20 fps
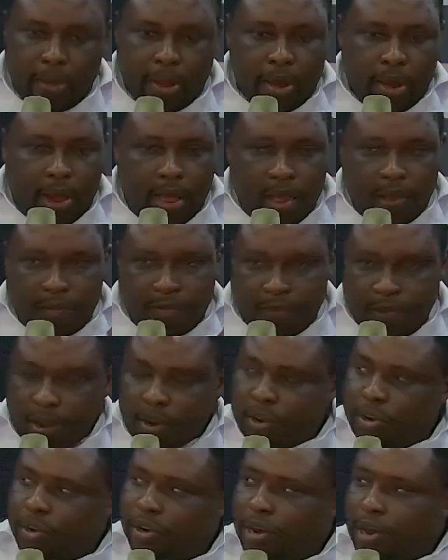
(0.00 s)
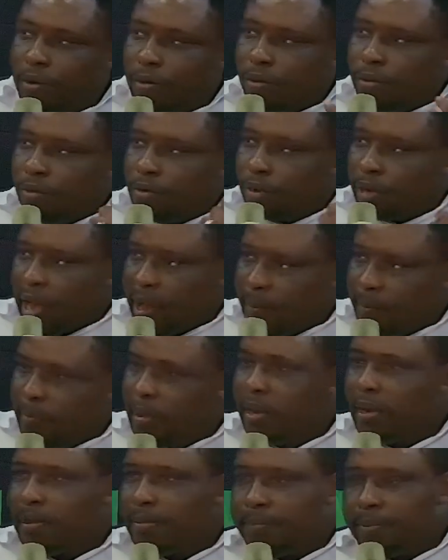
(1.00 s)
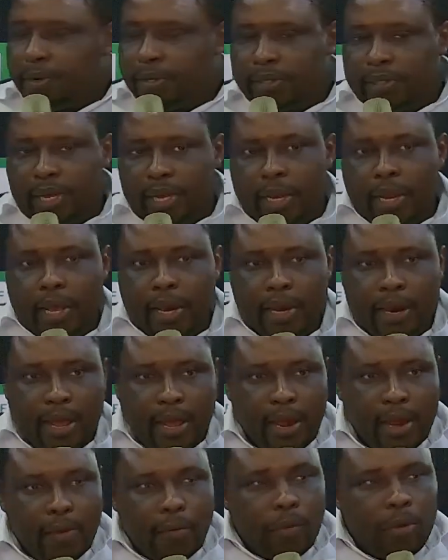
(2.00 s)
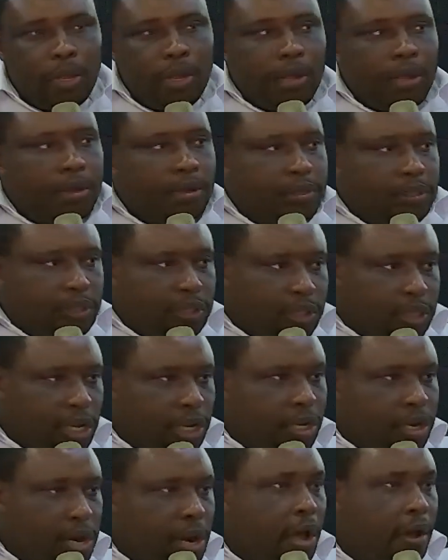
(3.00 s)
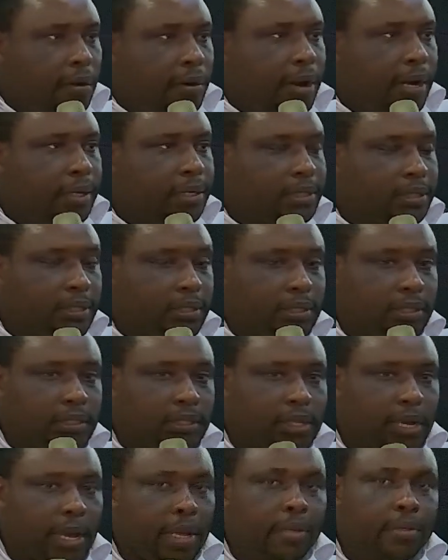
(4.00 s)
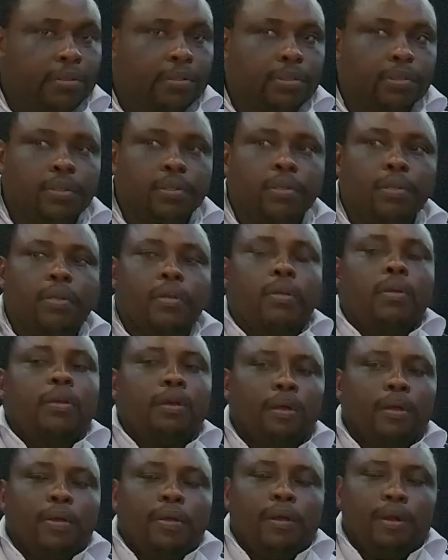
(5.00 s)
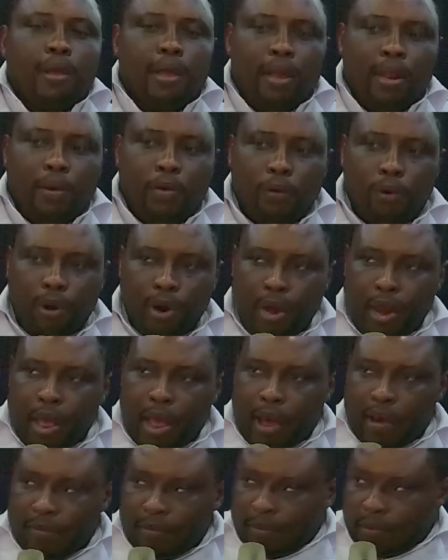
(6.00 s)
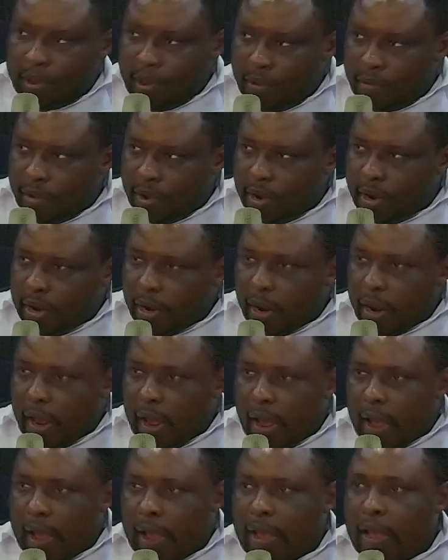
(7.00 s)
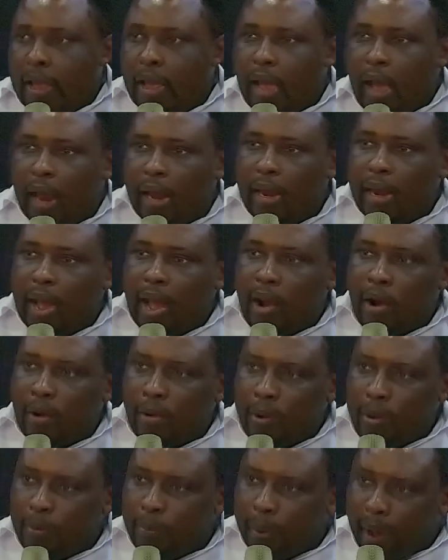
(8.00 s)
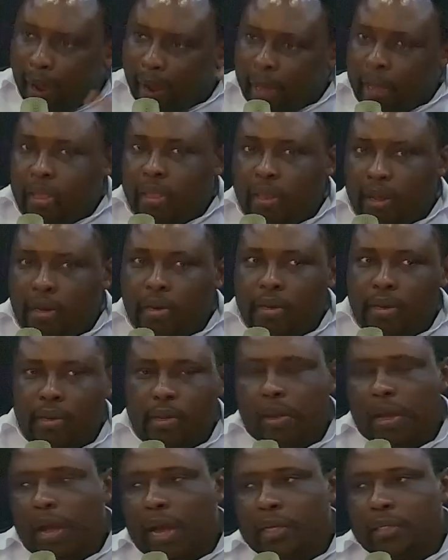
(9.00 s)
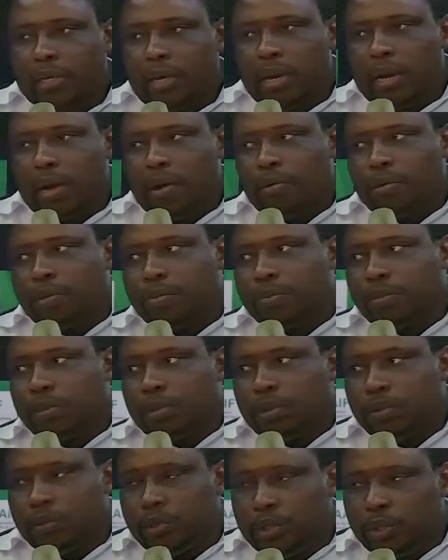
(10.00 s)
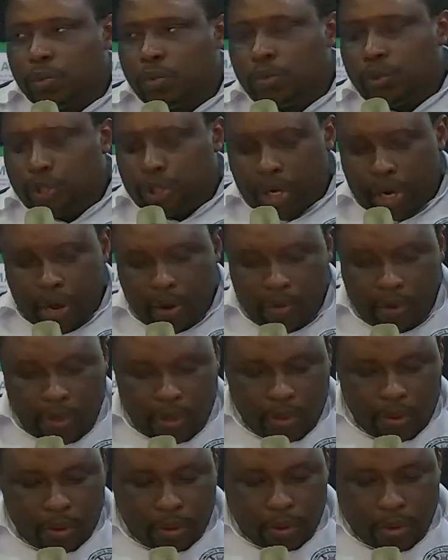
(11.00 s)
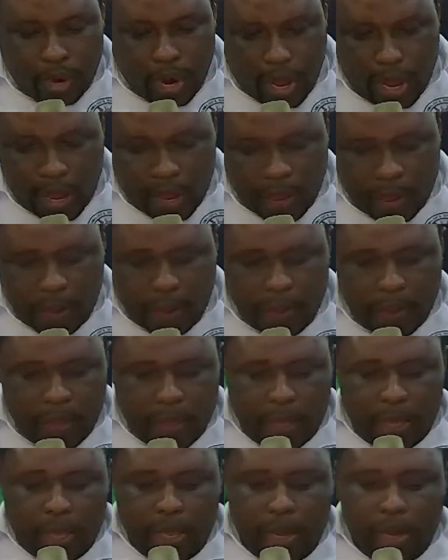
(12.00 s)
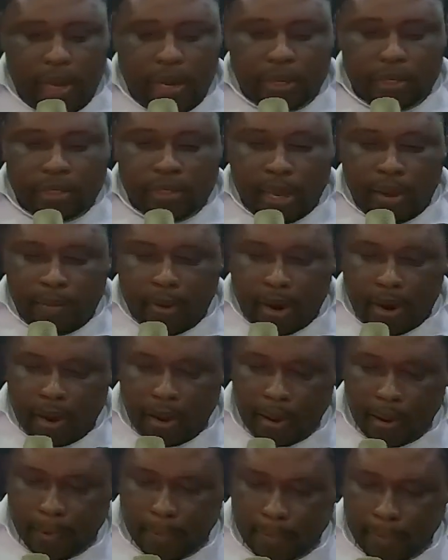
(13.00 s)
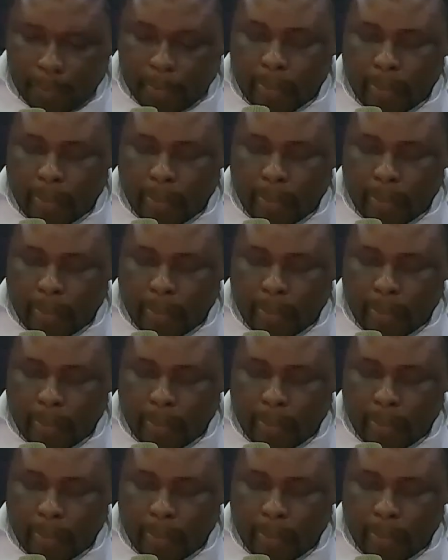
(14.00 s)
when they finish, they would submit, present, and then we sit down and synthesize what they have given. And now repackage it as an output, which we'll share with you today in a summary.